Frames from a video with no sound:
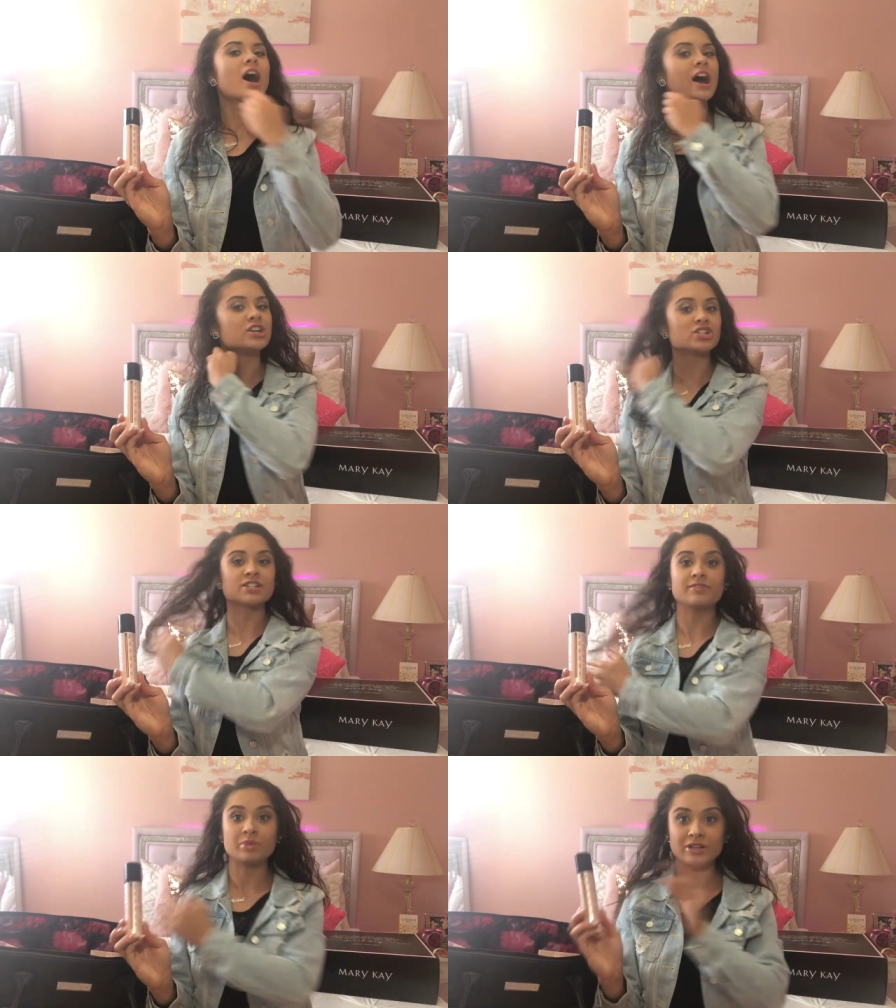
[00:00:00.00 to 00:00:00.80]
I
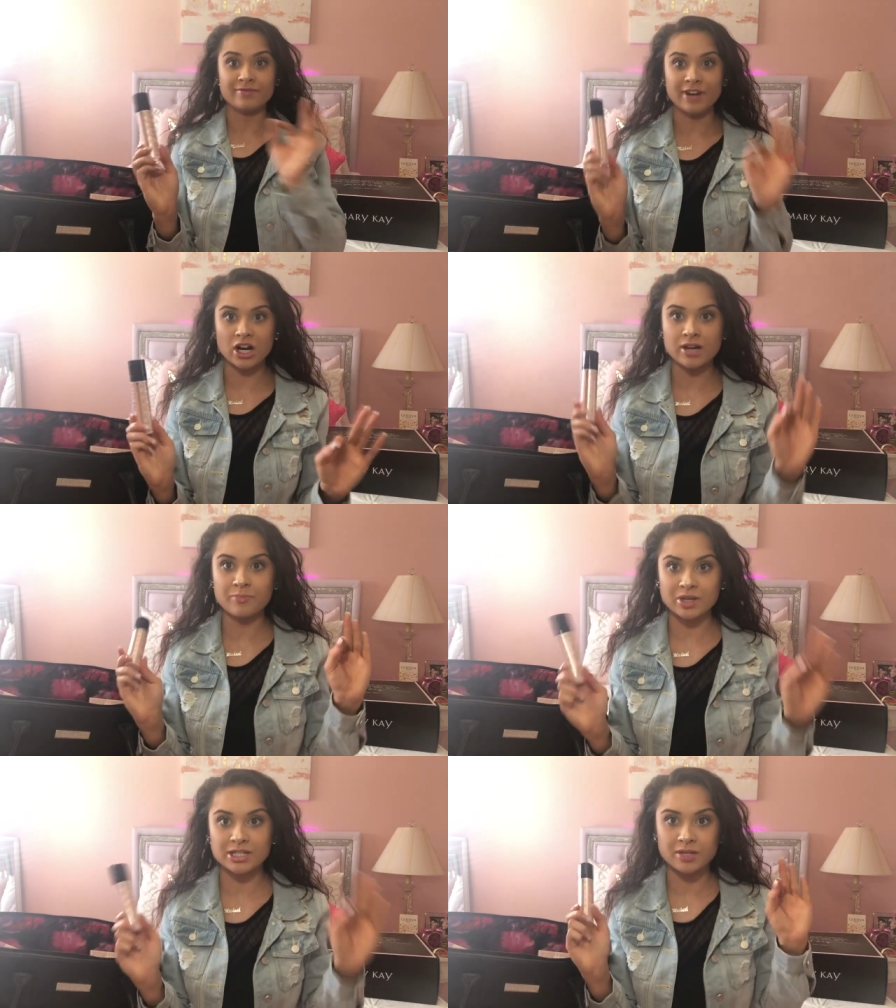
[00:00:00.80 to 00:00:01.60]
just have been very
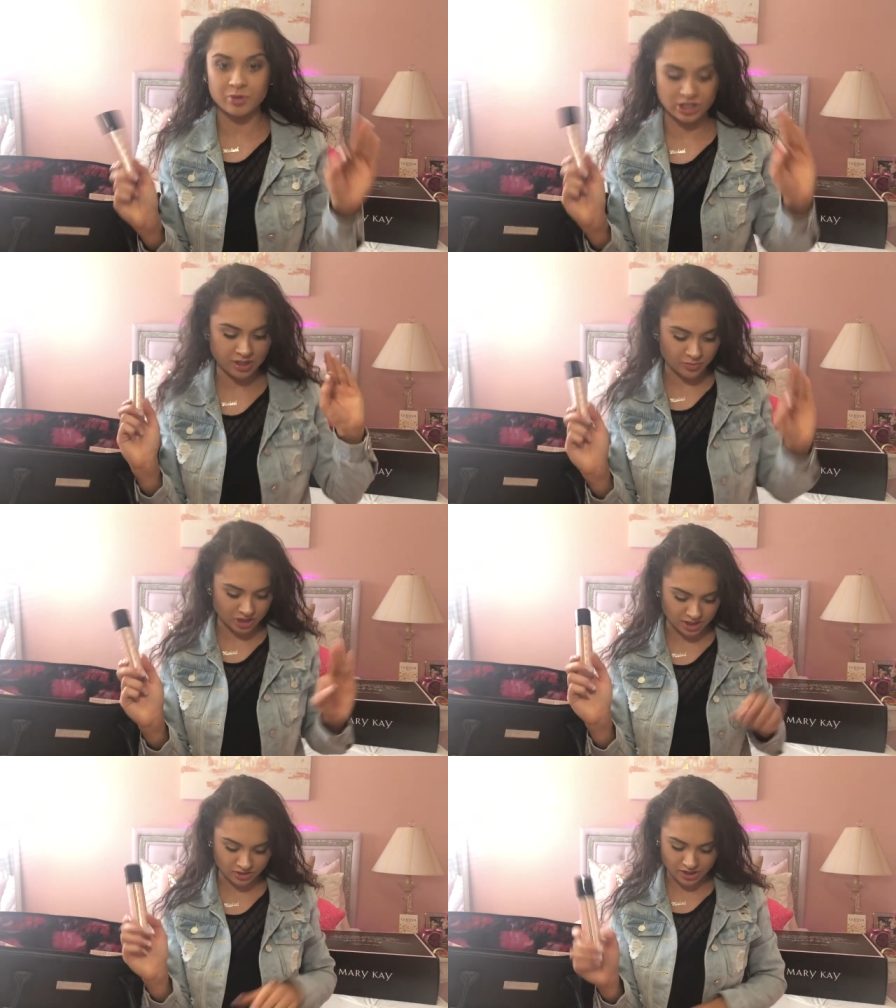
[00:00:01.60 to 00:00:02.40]
busy
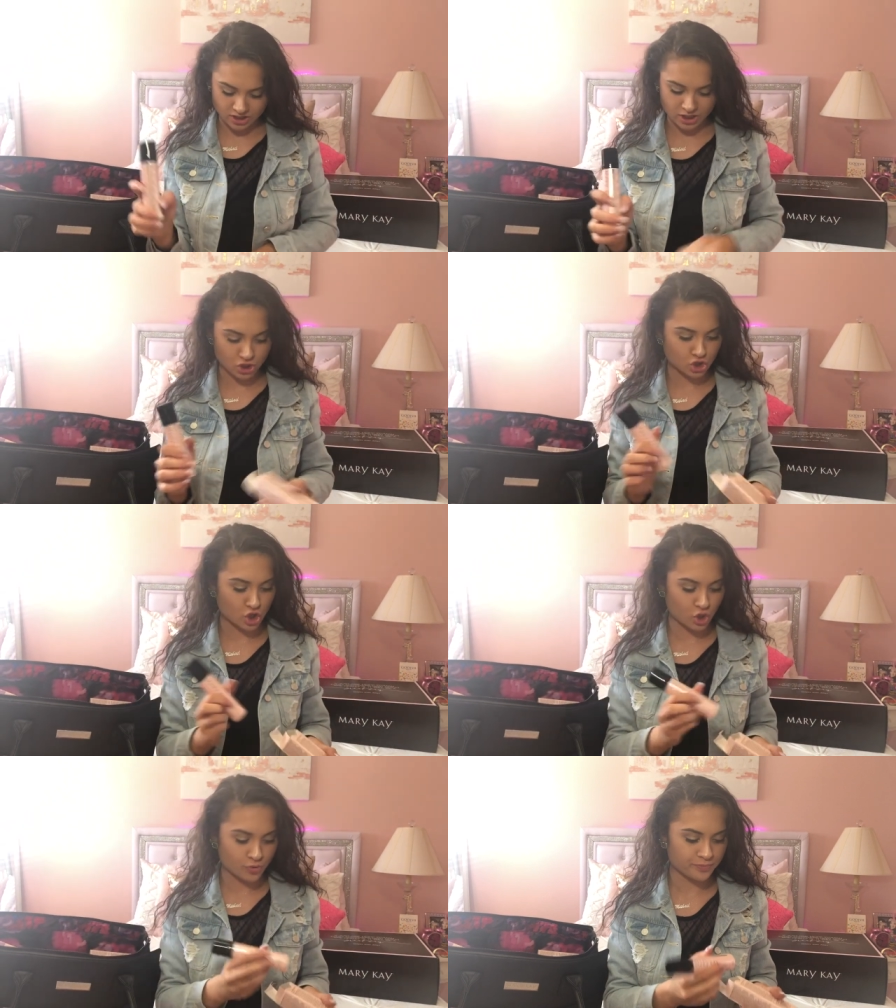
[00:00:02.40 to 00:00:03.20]
lately,
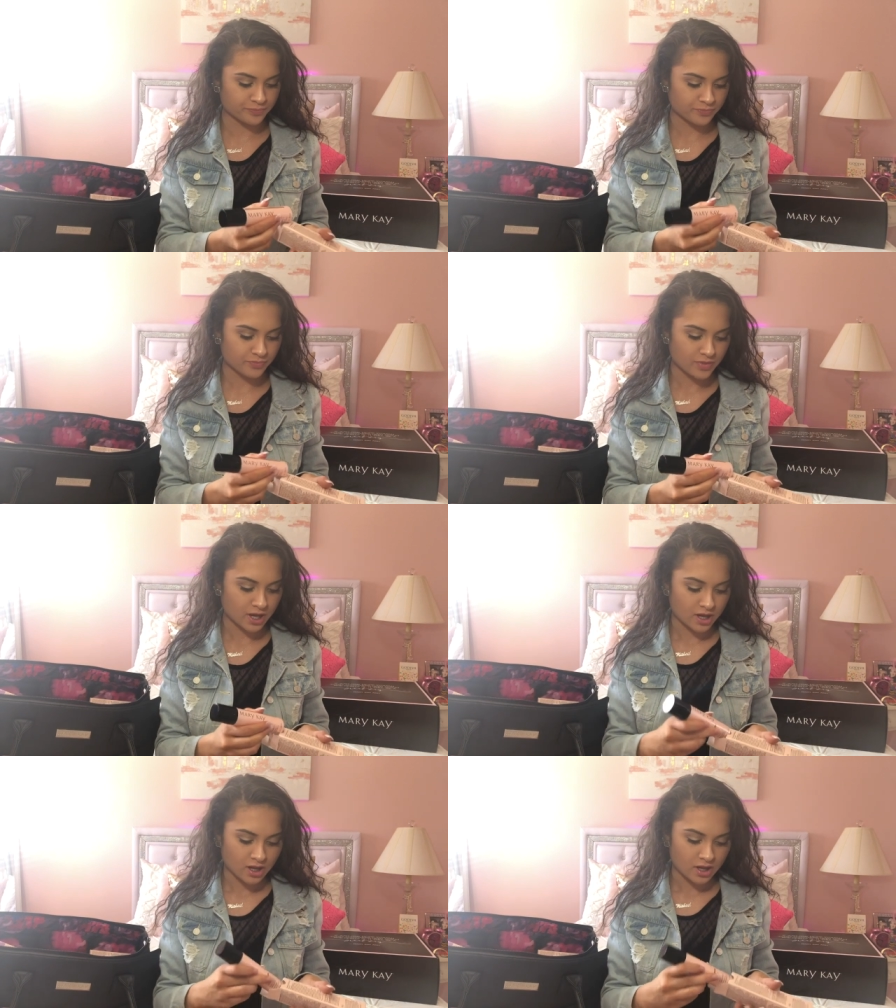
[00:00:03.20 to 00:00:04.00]
so
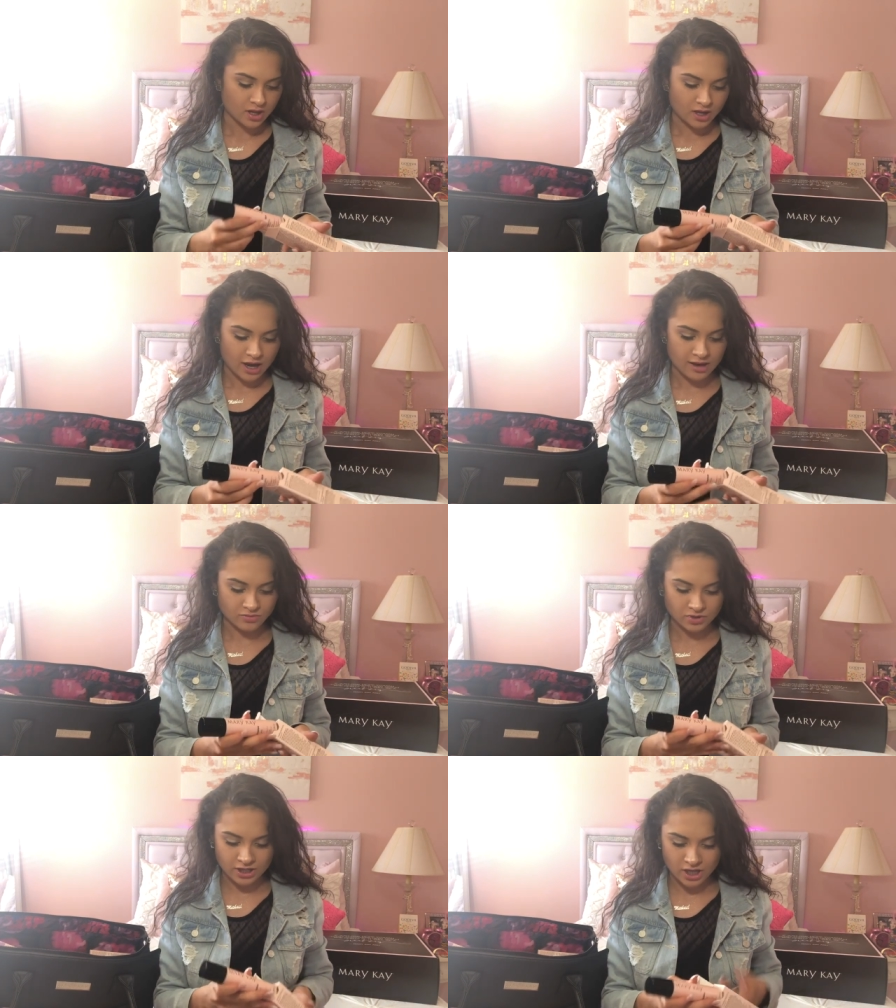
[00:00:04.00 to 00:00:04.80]
haven't
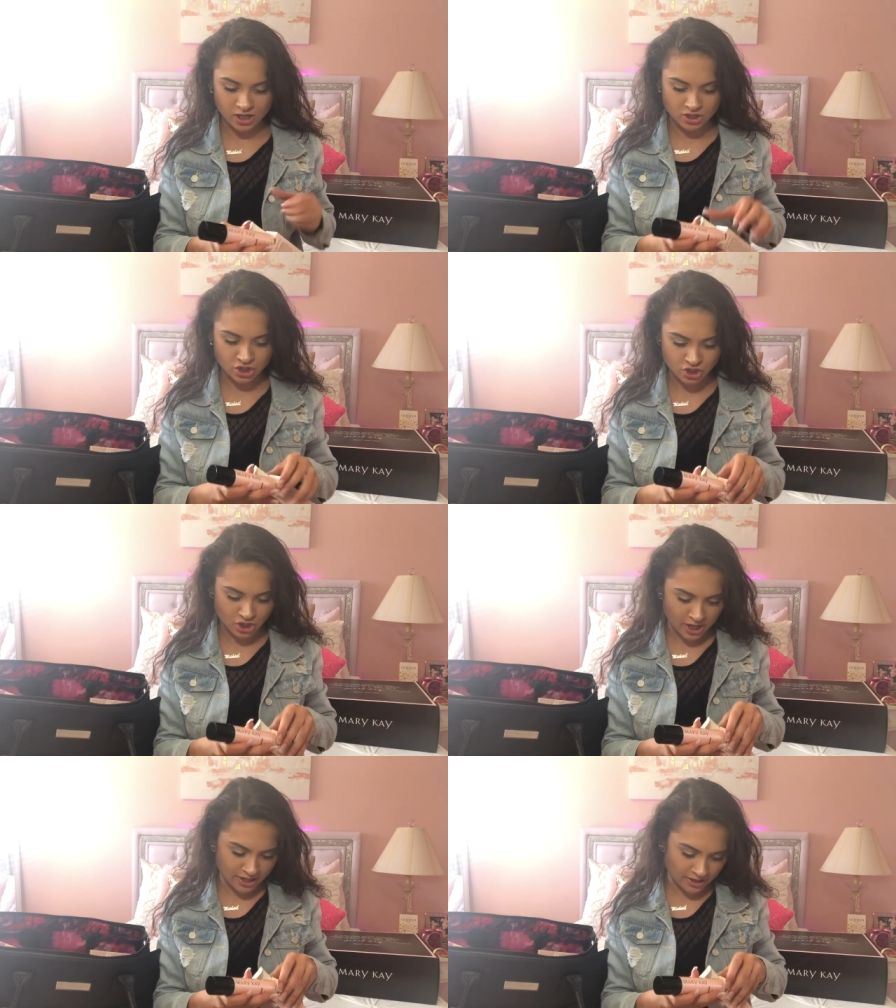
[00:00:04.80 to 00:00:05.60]
really gotten to
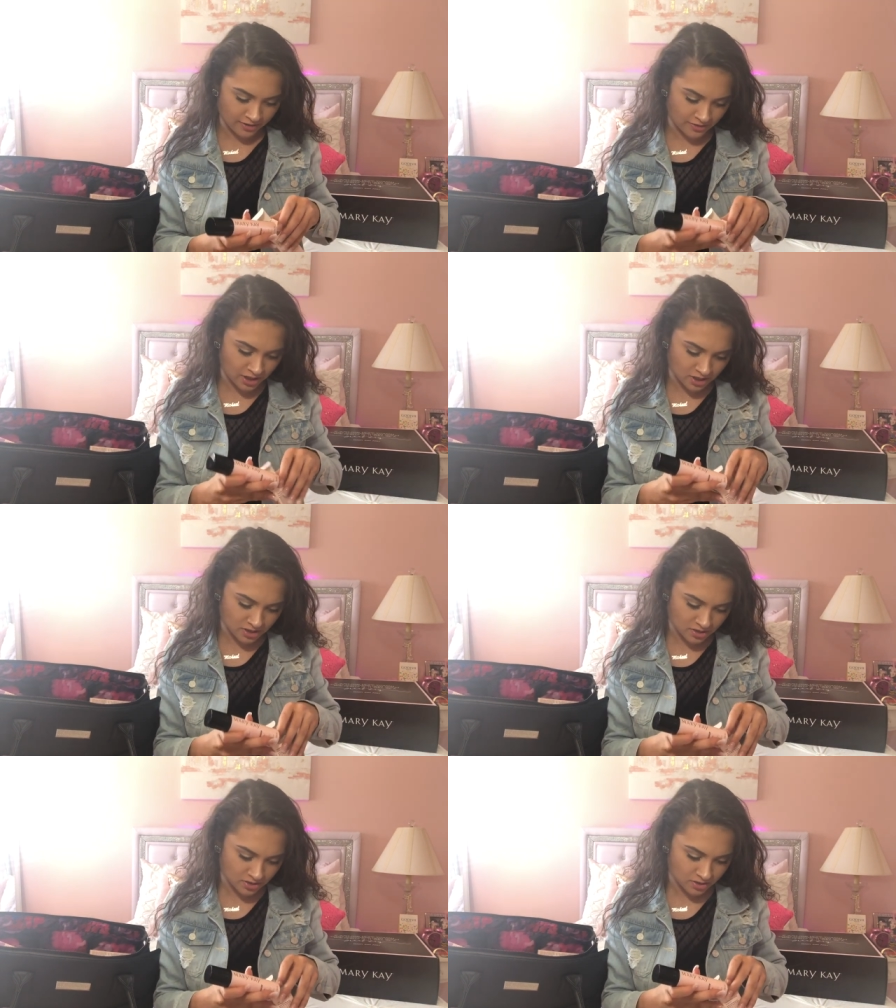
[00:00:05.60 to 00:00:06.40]
try any of
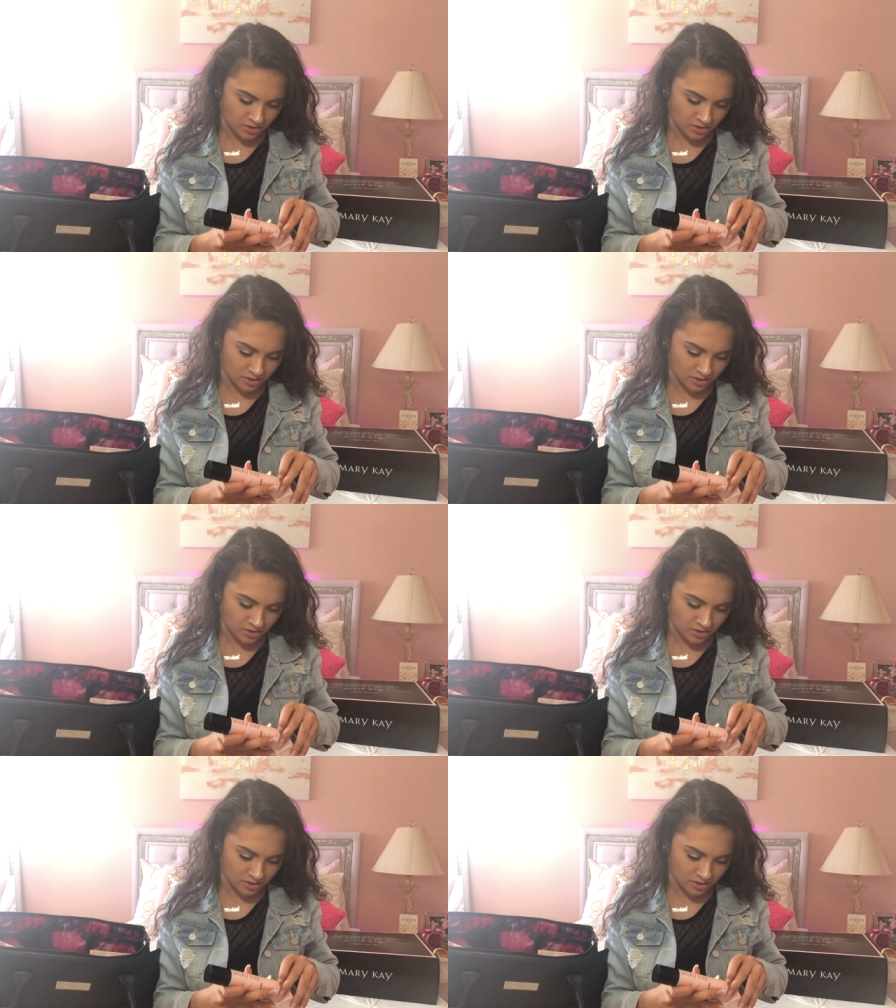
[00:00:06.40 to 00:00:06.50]
it.